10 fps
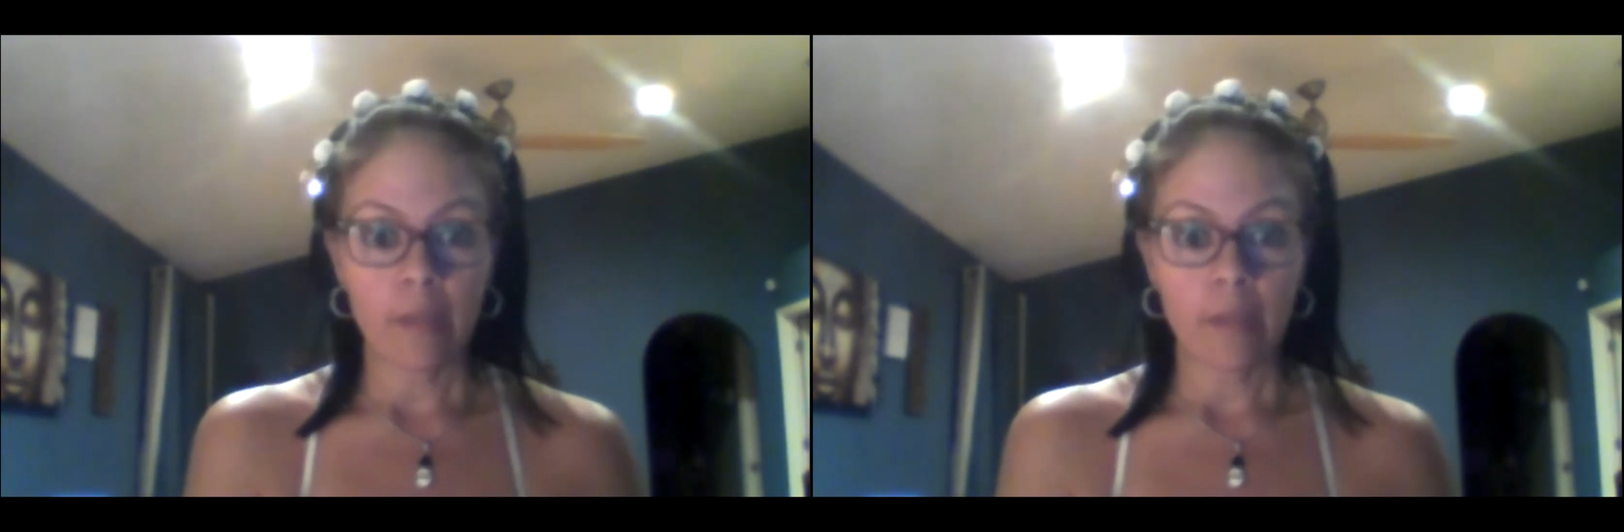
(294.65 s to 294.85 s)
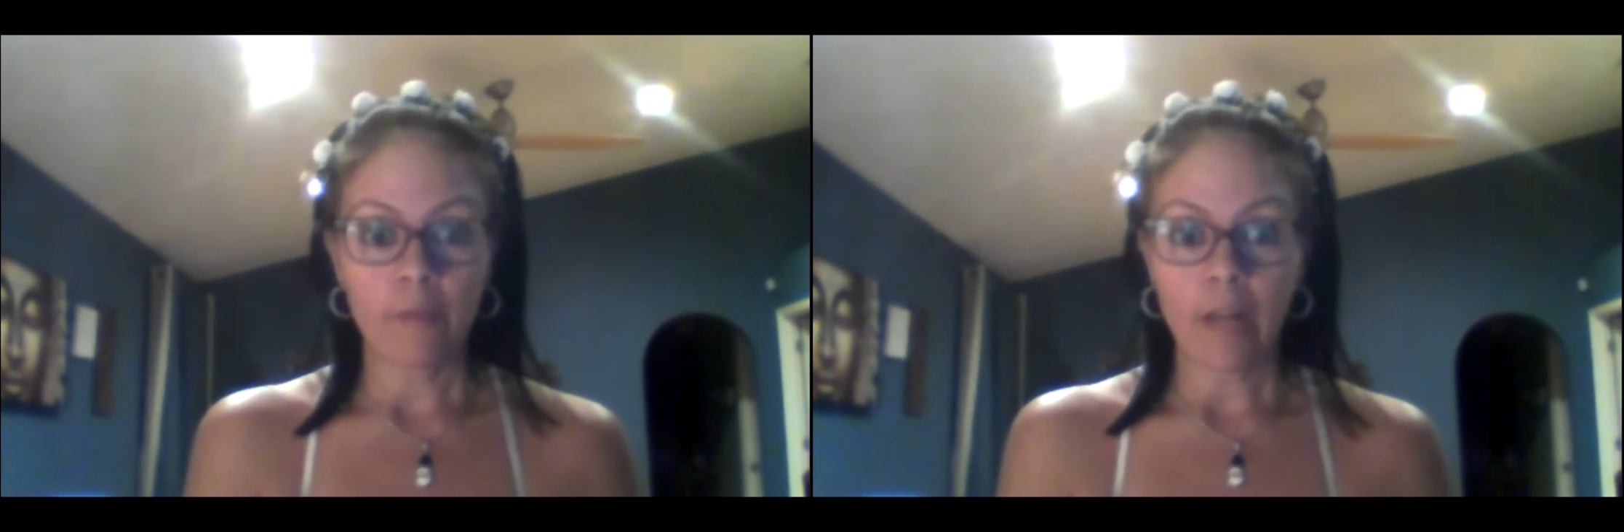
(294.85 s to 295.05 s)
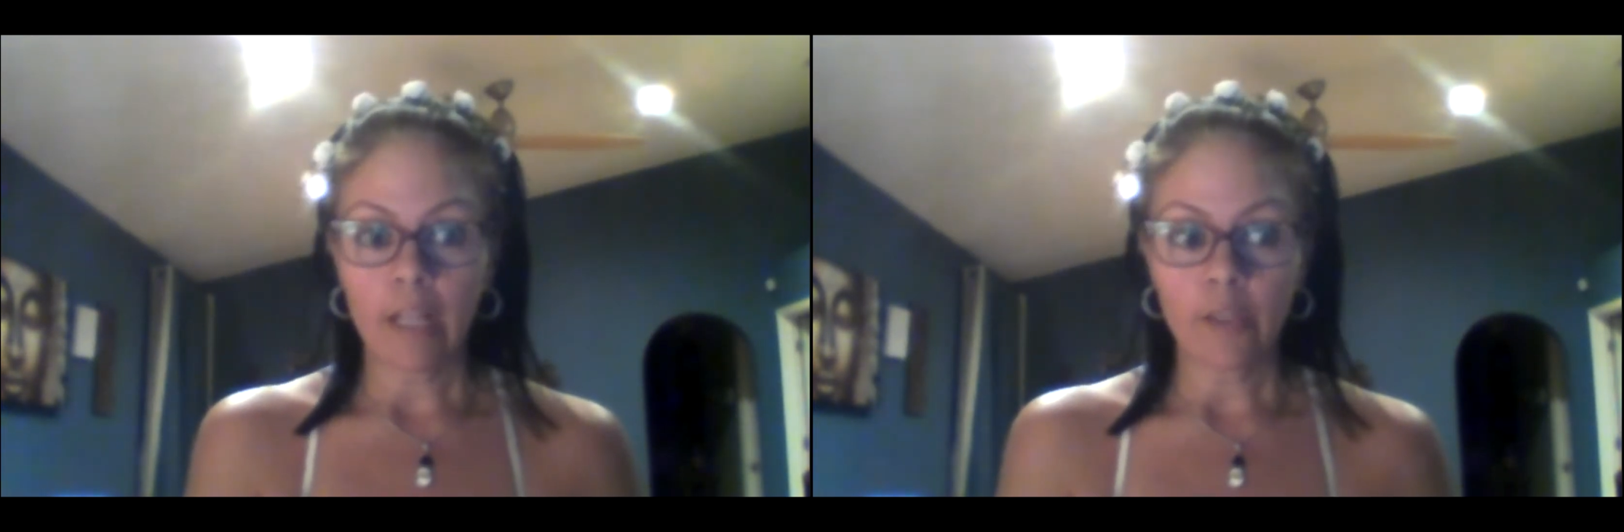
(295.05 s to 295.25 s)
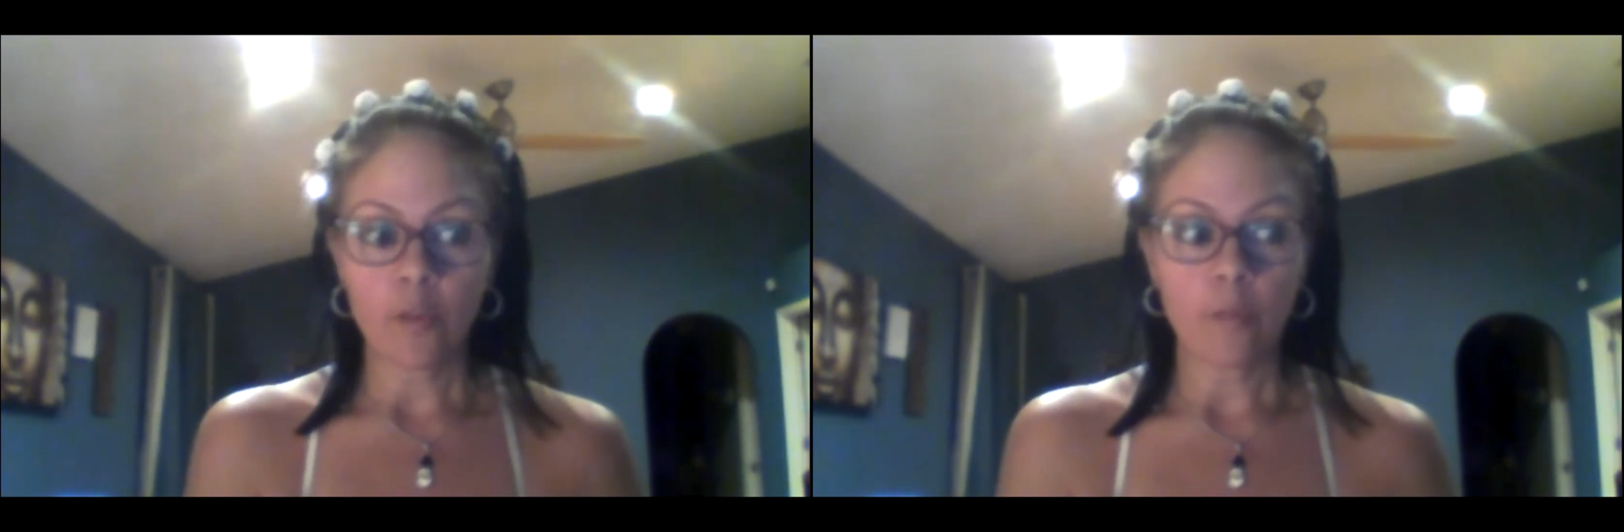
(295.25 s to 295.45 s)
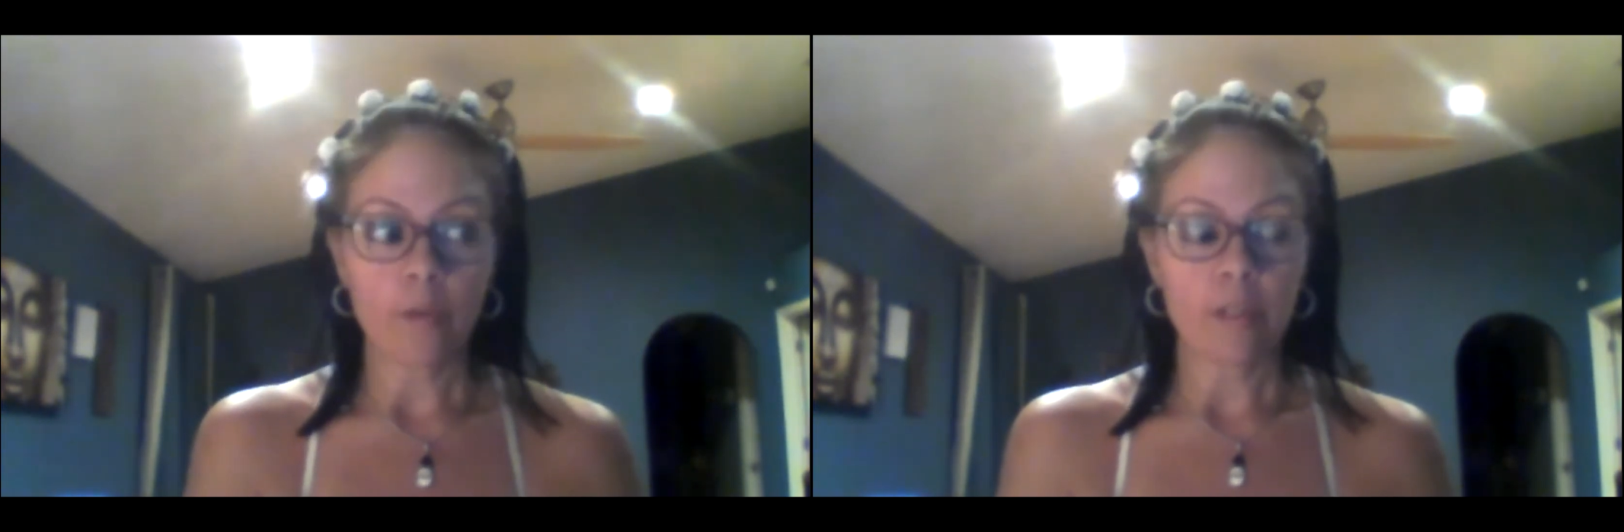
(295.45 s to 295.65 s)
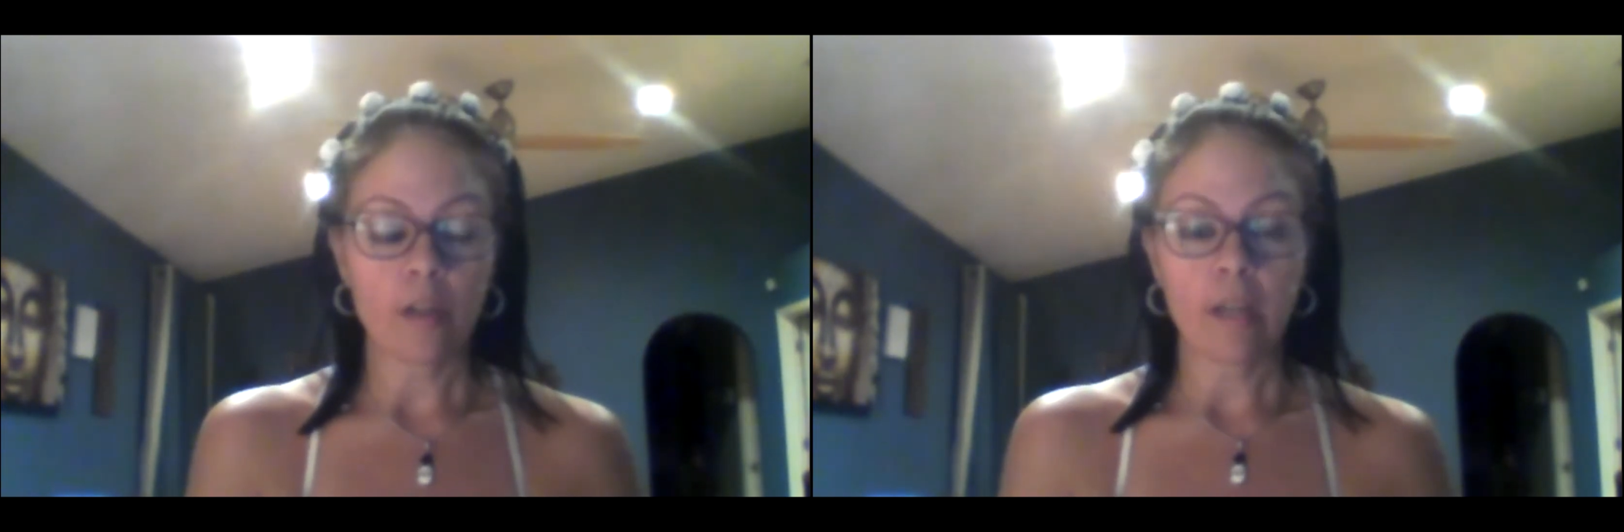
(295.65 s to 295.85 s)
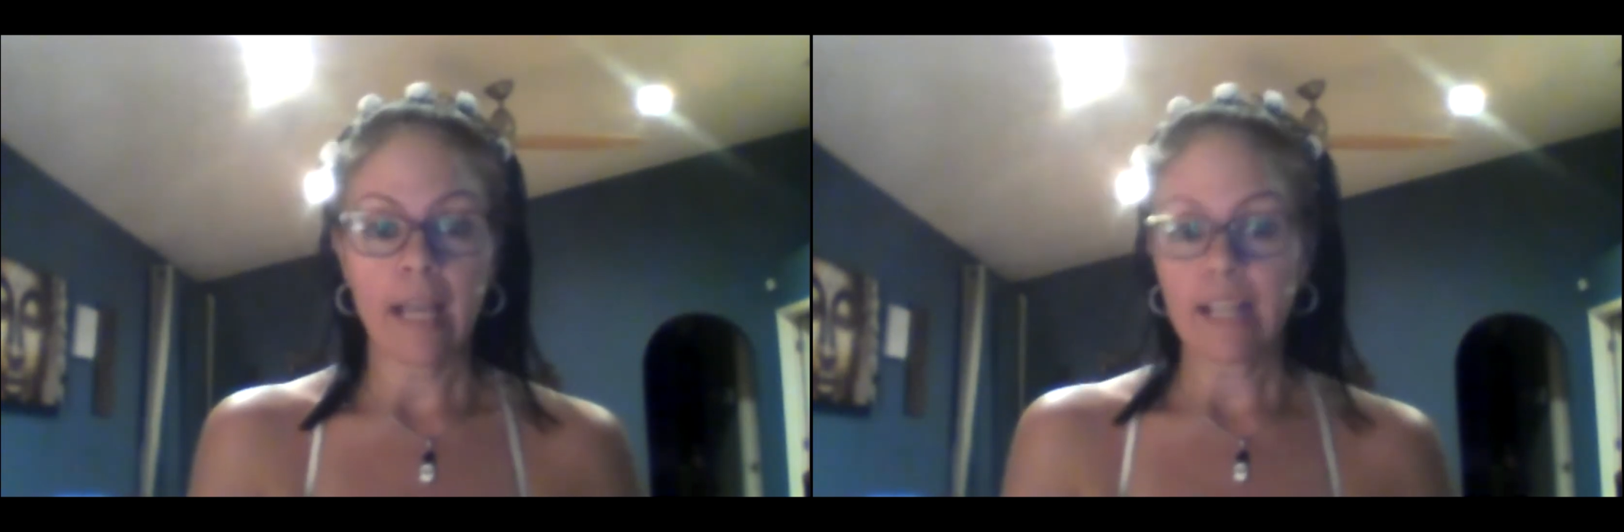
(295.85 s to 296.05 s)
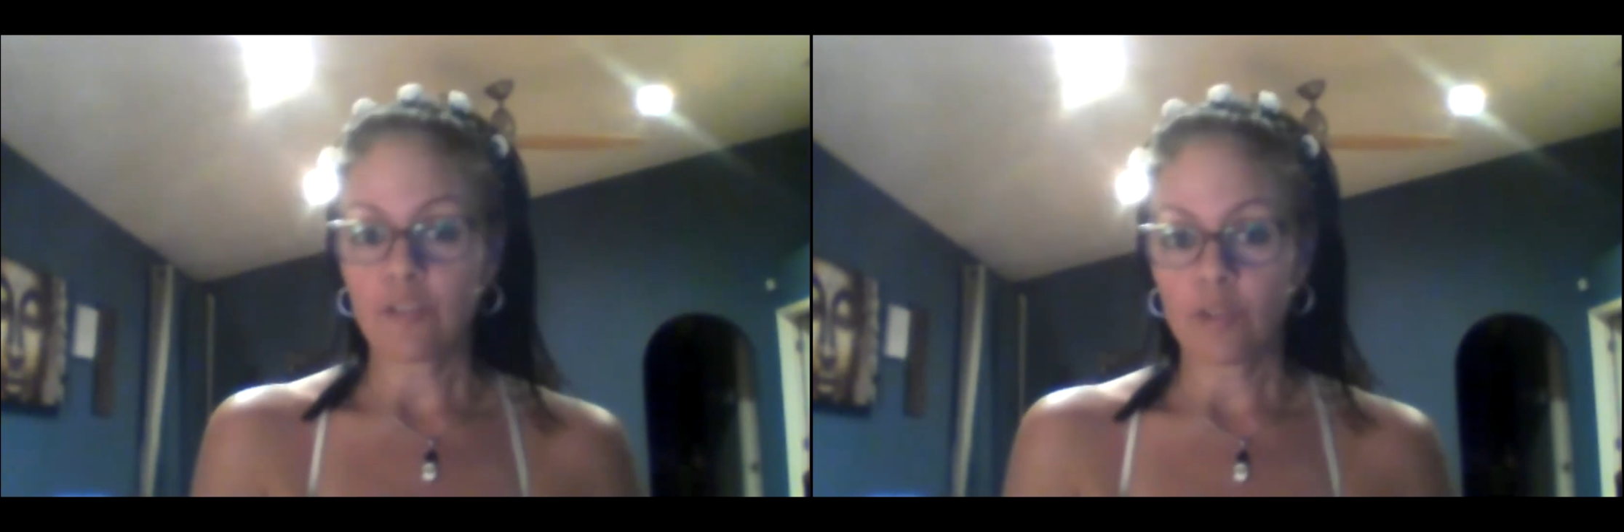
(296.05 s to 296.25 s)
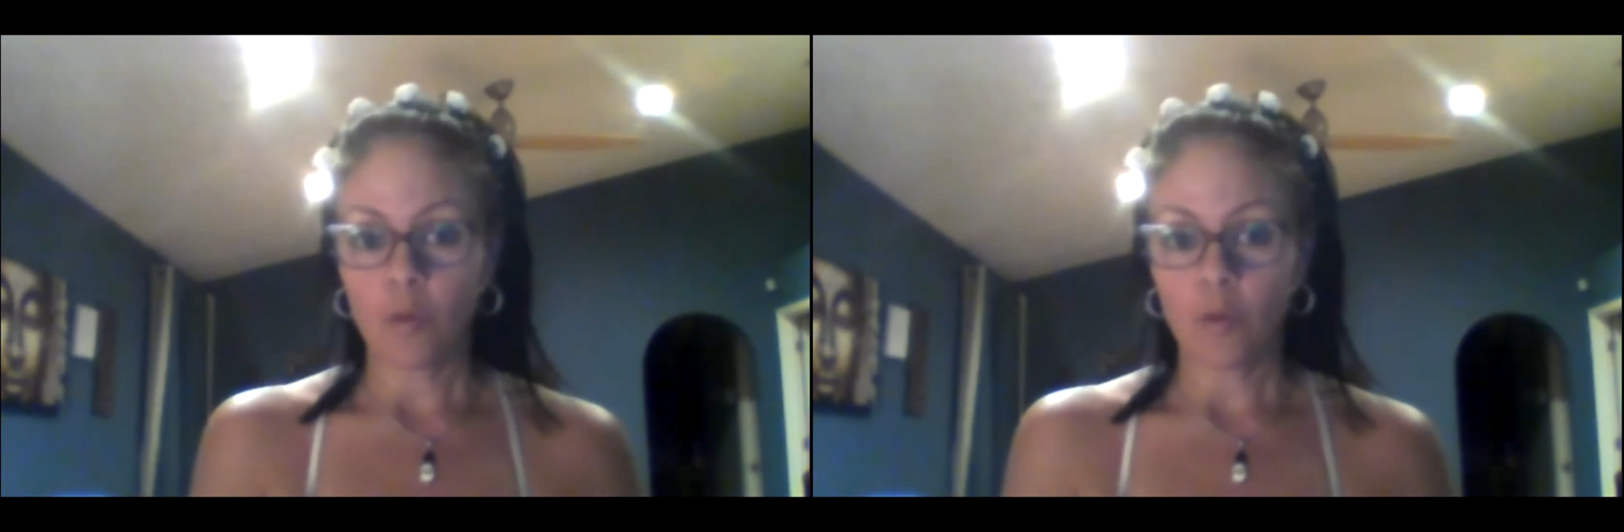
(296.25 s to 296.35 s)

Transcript: in volume or answers